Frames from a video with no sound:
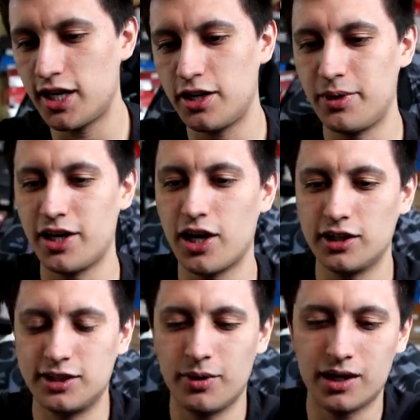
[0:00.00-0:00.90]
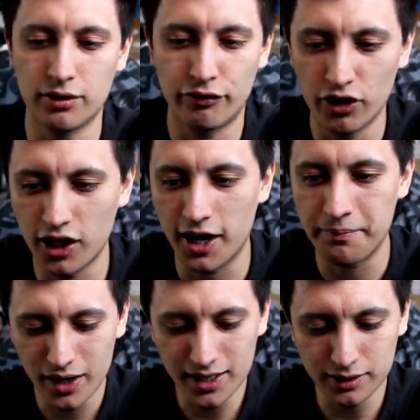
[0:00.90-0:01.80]
There we go. See, we got the full
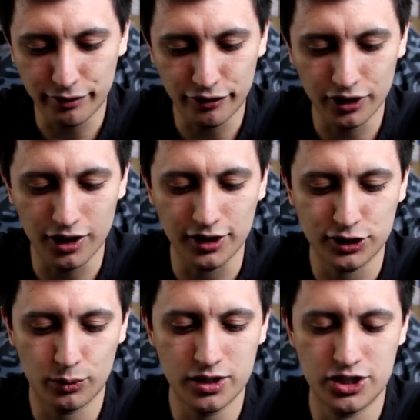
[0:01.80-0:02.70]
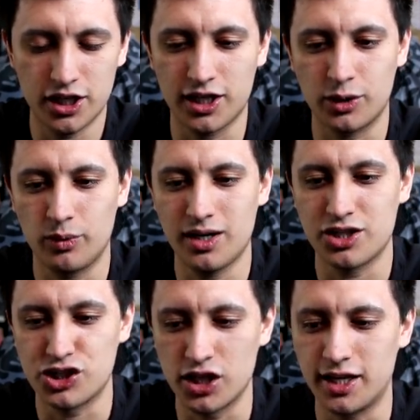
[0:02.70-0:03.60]
art. We got the full art. So we're chilling. We
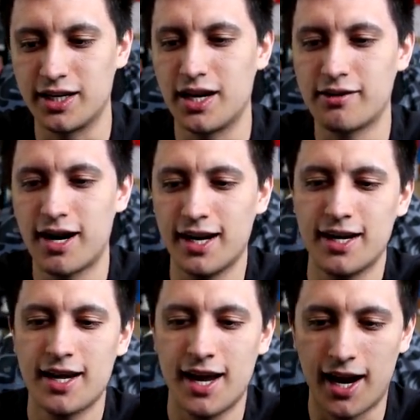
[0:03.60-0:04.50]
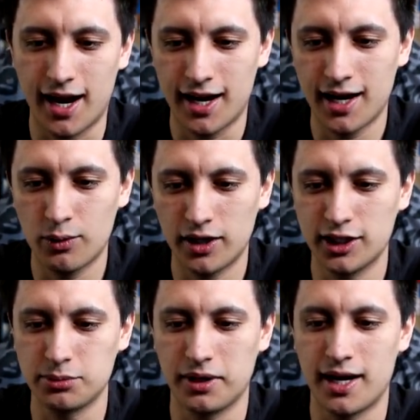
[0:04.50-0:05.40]
are chilling. All right. And what
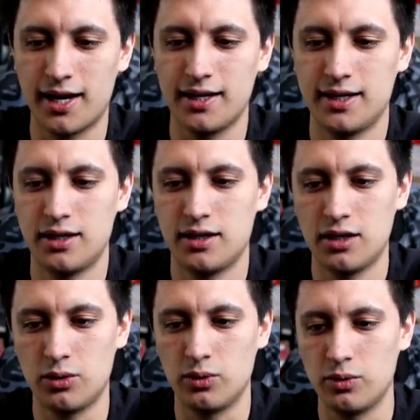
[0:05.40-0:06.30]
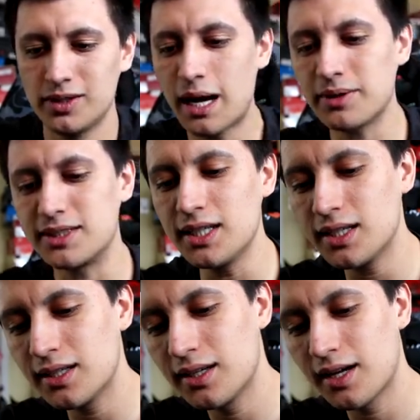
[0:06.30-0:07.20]
else we got? Oh, that was
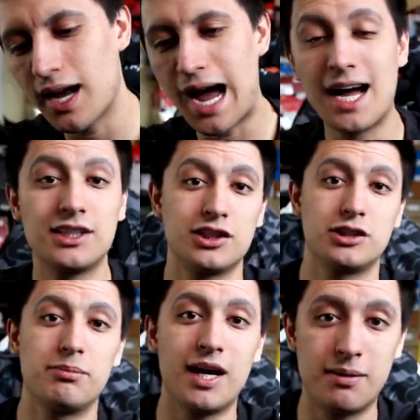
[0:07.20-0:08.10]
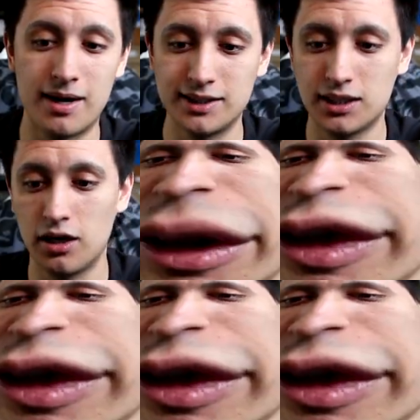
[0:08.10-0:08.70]
it. I just debated myself.